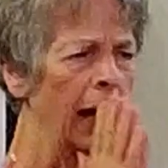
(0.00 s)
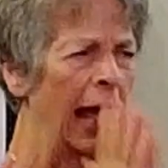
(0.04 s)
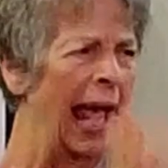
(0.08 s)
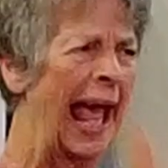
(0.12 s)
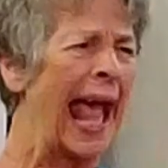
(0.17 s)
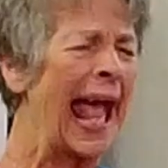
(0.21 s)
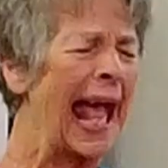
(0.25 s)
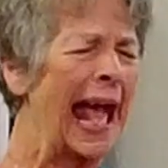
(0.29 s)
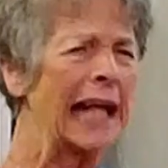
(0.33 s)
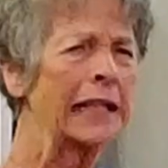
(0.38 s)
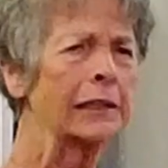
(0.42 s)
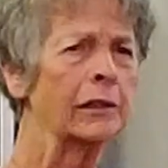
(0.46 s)

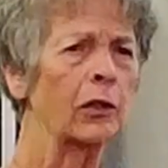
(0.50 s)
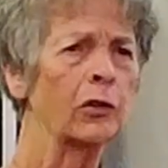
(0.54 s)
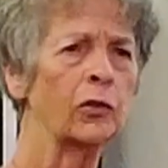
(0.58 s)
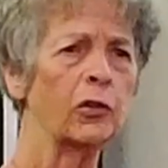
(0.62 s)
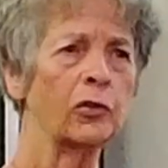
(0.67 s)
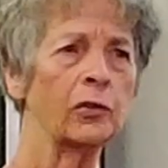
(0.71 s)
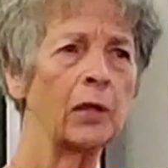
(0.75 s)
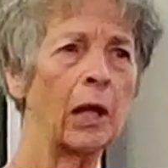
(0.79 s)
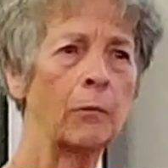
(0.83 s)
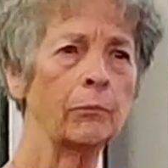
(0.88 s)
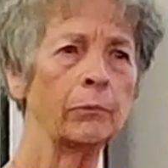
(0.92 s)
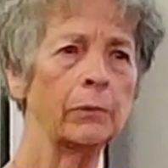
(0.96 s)
add
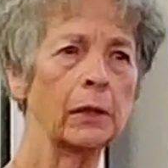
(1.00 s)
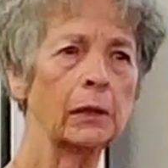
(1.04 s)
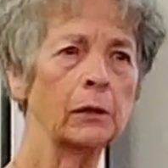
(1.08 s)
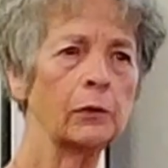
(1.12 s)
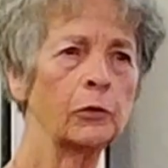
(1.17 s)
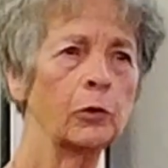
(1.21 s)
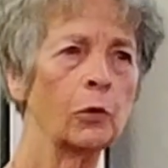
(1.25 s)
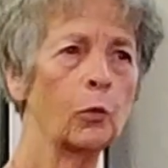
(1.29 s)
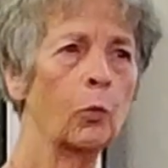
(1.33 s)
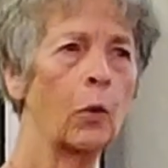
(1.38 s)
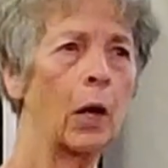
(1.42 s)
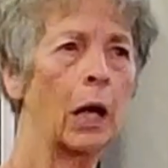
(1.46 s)
something
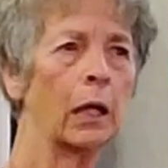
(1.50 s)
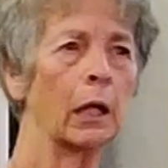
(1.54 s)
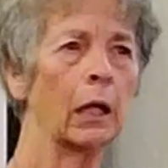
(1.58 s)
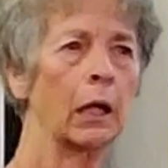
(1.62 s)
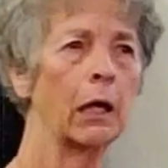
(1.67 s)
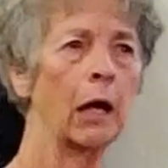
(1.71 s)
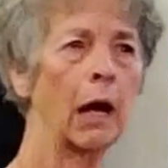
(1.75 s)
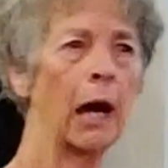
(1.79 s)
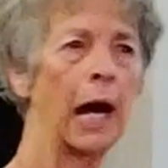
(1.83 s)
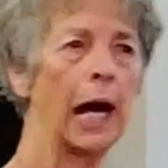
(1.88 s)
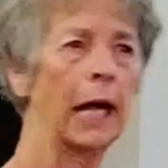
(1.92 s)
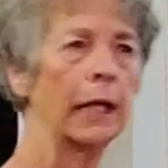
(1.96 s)
to what
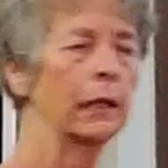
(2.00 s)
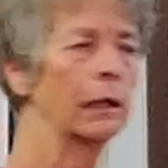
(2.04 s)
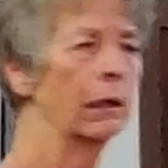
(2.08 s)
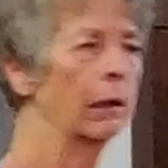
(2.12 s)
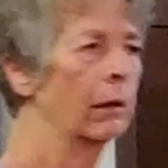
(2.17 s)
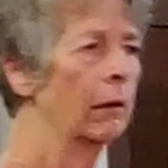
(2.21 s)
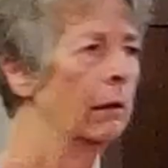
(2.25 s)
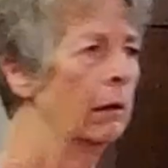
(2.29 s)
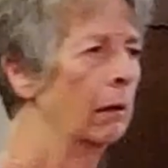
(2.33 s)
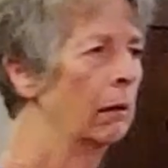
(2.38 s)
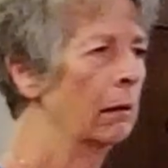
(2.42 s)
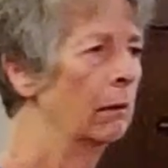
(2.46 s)
God,
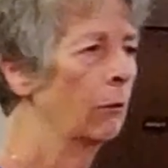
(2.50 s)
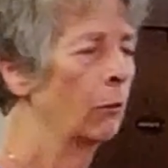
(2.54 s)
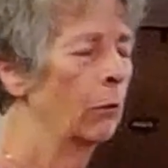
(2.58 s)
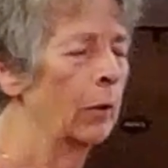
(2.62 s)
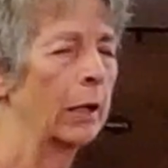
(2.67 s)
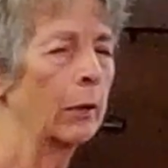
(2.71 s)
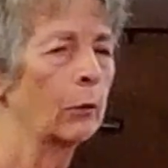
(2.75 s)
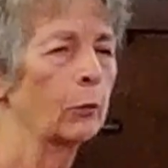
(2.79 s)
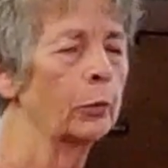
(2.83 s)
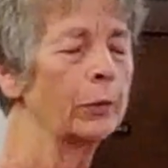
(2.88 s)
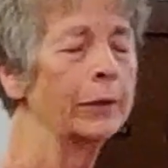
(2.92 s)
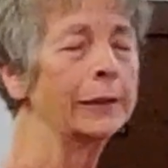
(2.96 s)

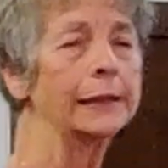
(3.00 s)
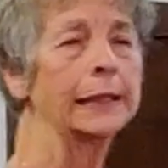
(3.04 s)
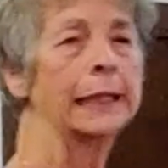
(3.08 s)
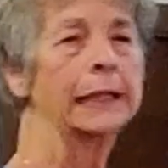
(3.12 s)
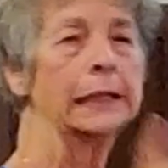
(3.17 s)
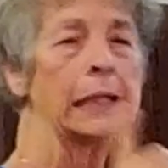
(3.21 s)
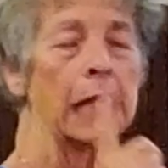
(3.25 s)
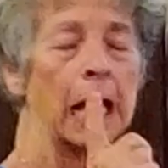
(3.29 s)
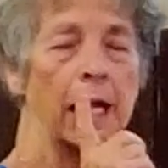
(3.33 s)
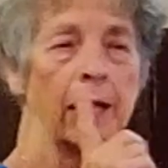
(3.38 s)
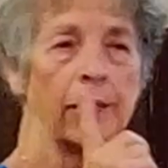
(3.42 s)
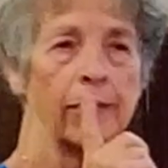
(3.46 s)
well, really
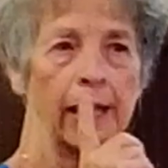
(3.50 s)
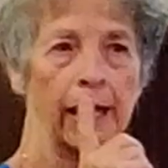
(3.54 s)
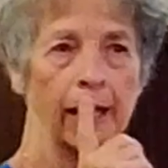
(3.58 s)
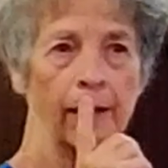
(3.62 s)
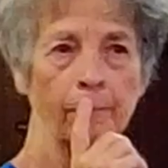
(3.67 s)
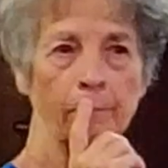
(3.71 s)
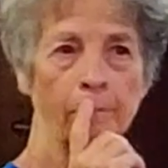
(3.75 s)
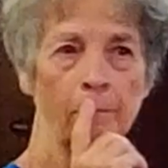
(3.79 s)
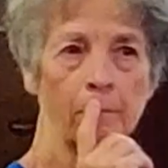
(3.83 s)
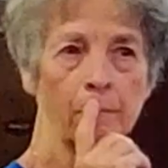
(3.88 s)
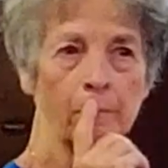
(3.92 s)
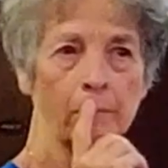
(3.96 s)

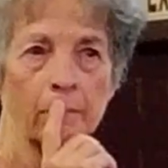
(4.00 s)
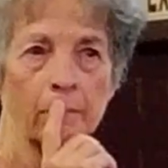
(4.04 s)
nothing.